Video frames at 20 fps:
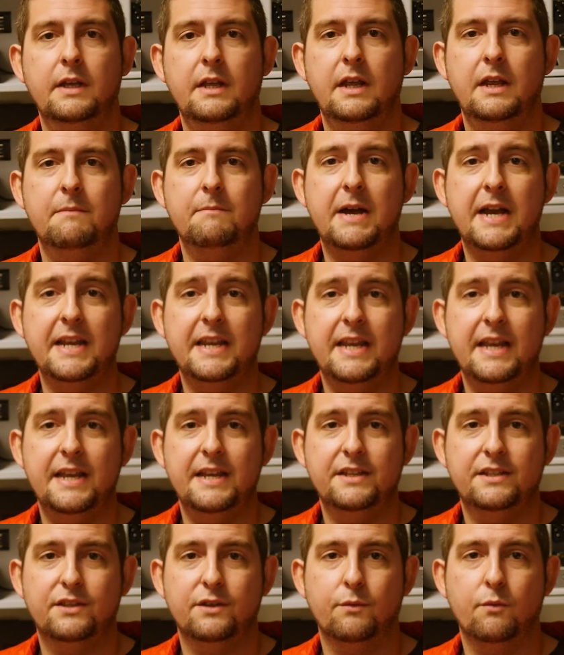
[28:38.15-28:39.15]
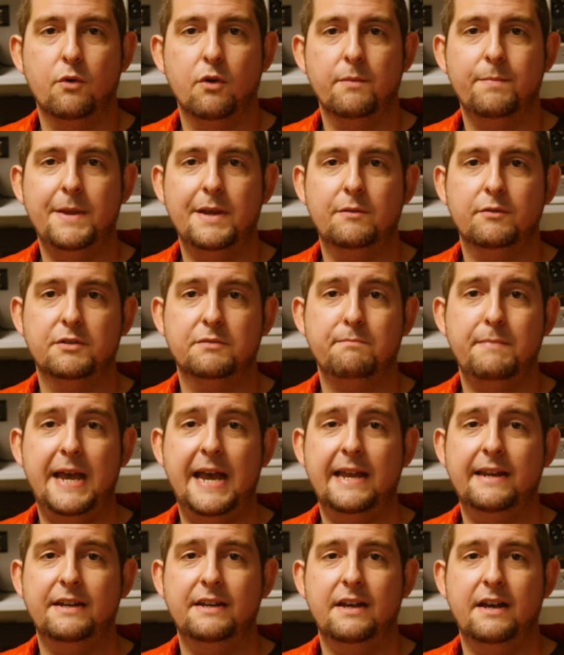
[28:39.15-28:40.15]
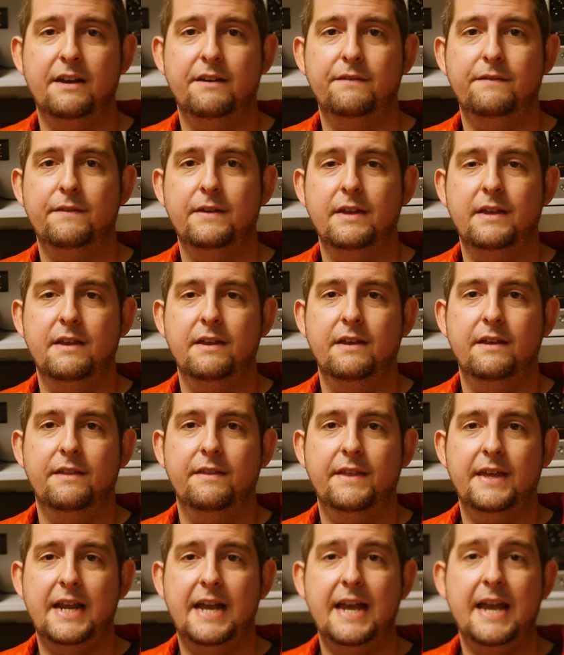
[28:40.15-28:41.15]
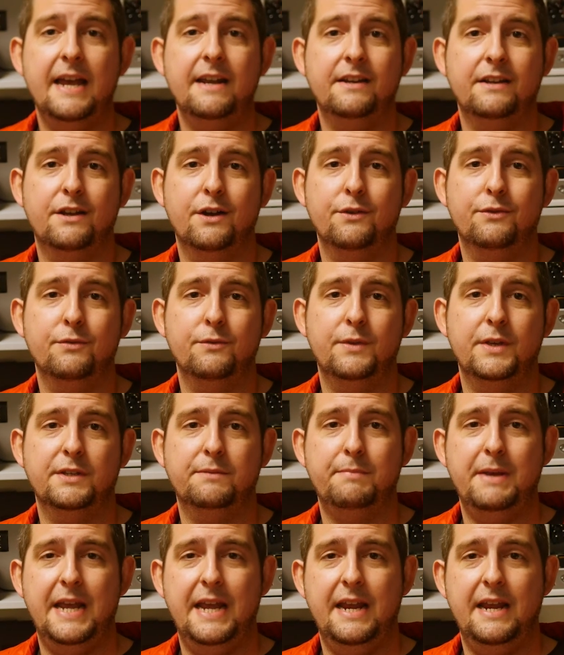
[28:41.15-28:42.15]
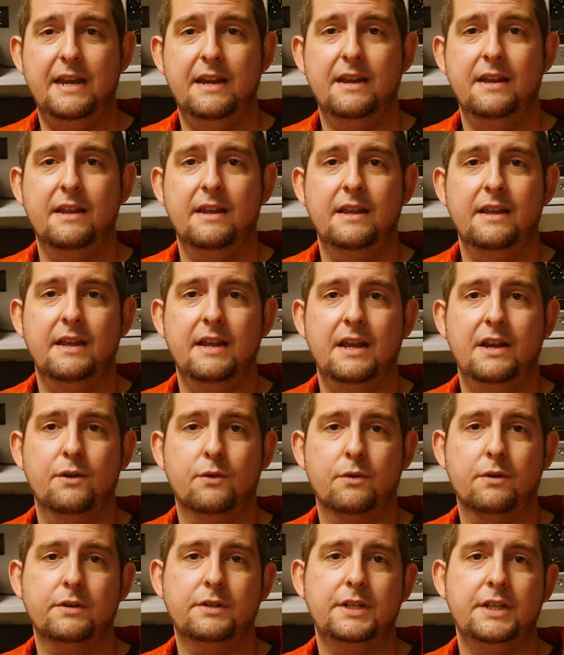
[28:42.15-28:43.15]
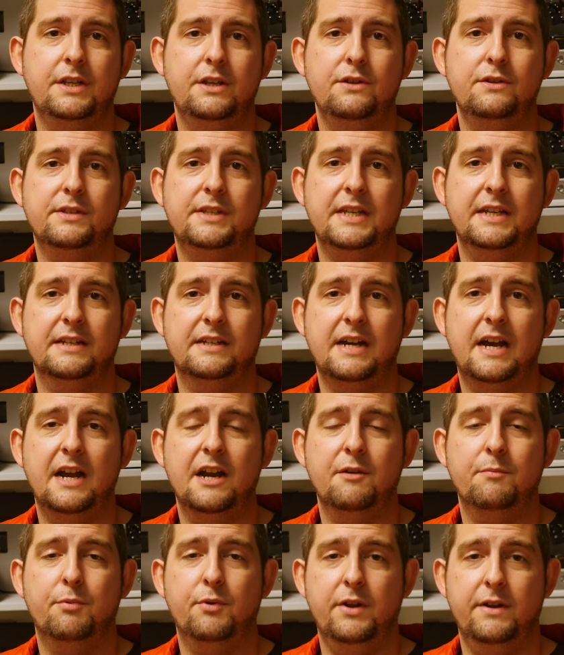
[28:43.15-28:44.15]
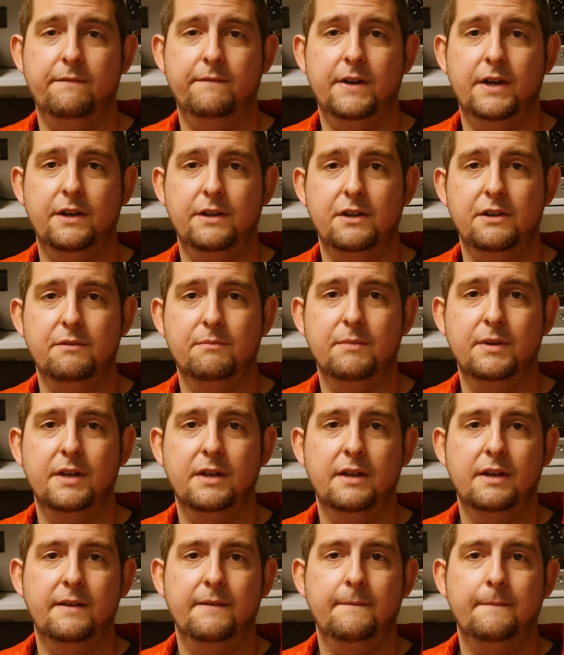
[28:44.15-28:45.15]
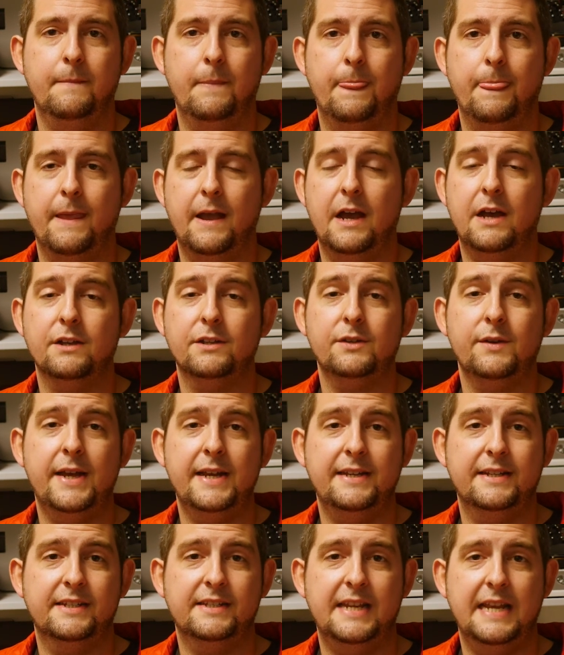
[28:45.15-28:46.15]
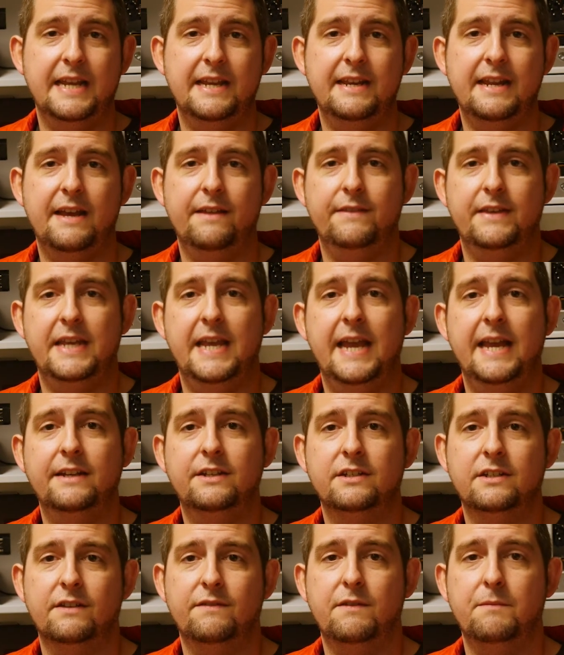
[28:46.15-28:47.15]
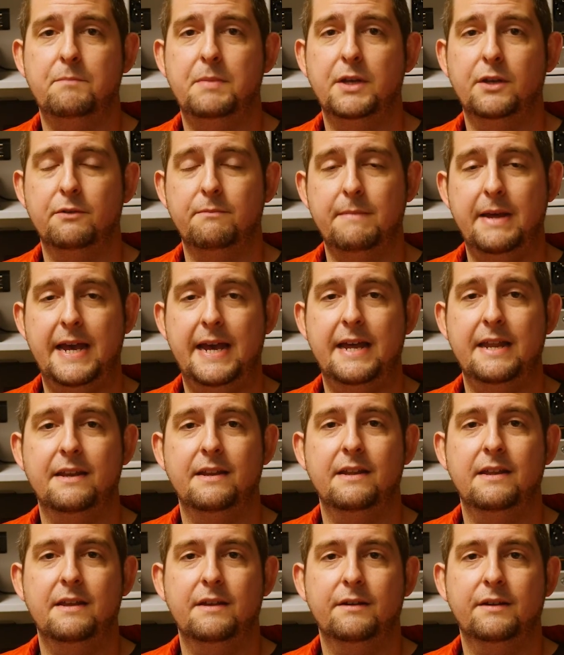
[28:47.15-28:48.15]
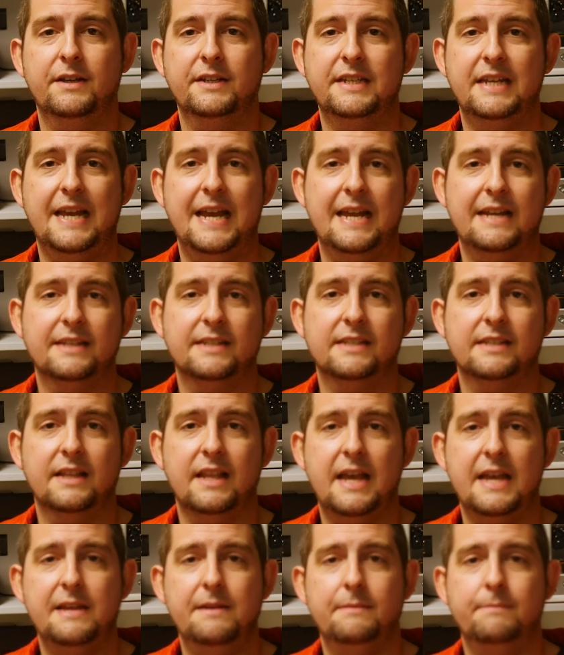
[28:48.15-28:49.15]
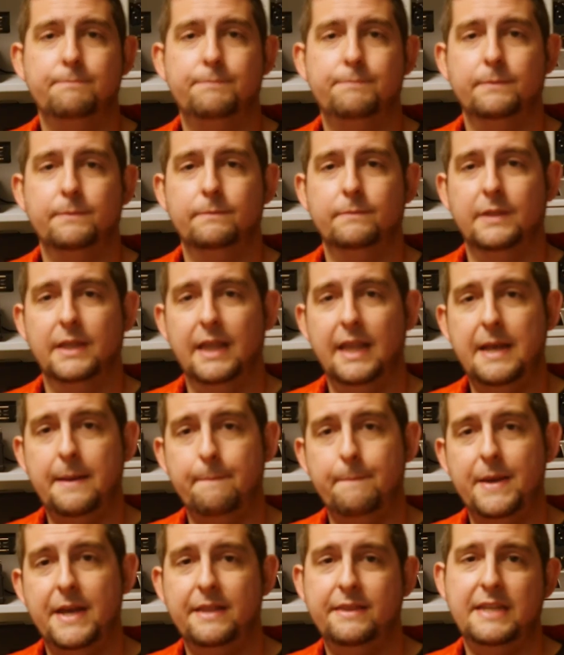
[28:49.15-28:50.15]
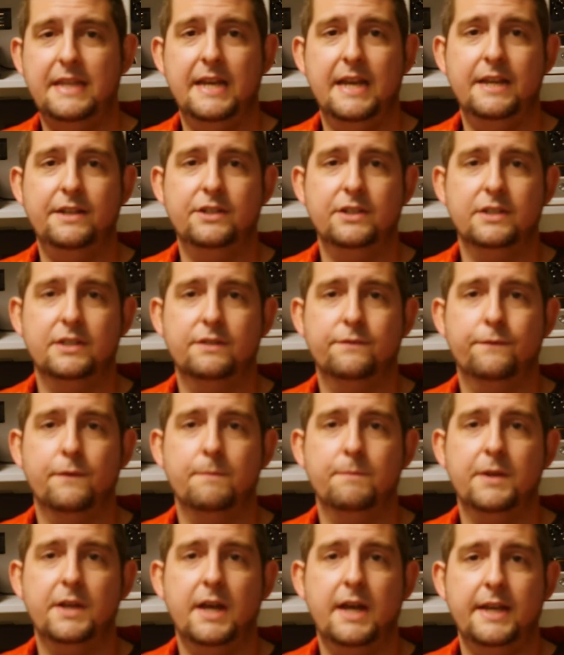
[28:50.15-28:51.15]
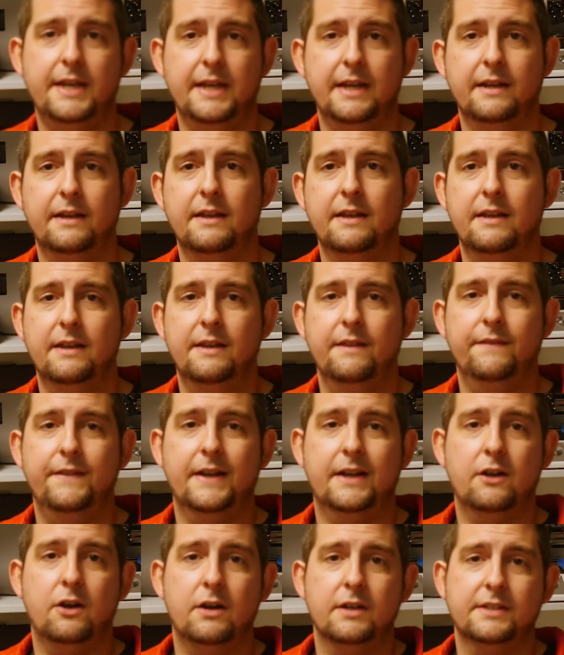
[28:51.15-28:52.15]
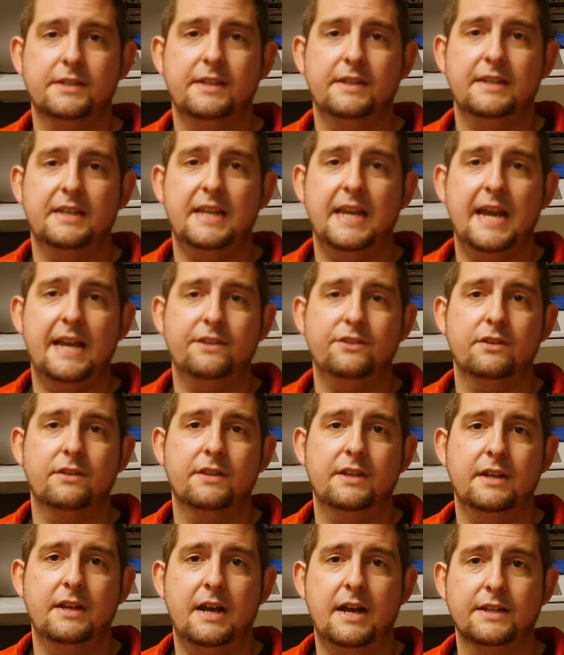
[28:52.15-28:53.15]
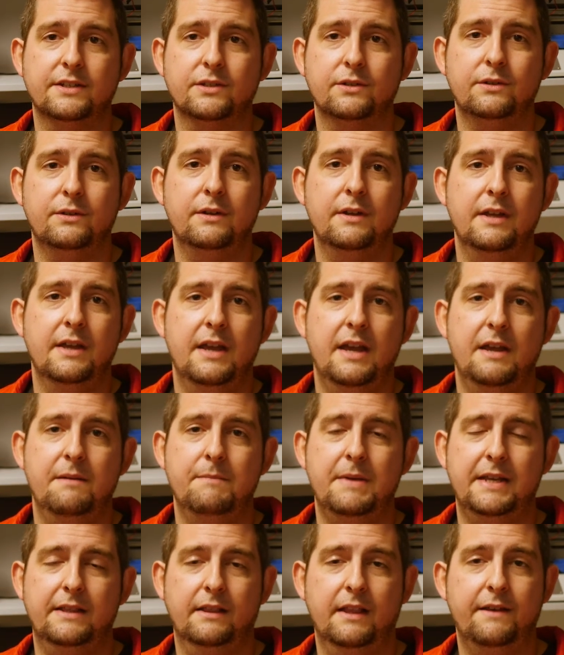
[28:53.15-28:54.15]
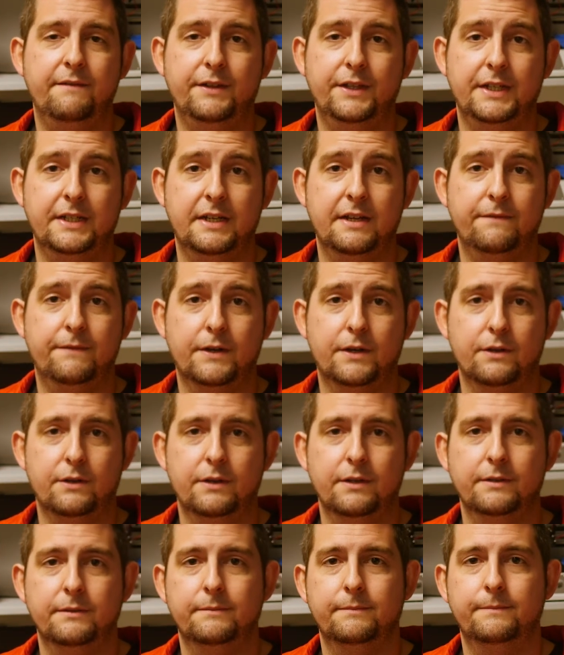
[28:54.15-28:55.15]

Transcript: In my case, the warping was bad enough that I had to go through this pain in order to use the entire print volume. I also had to sand down the edges of the build mat because it had a slight lip at the edges from cutting that caused it to catch on the nozzle and made leveling difficult.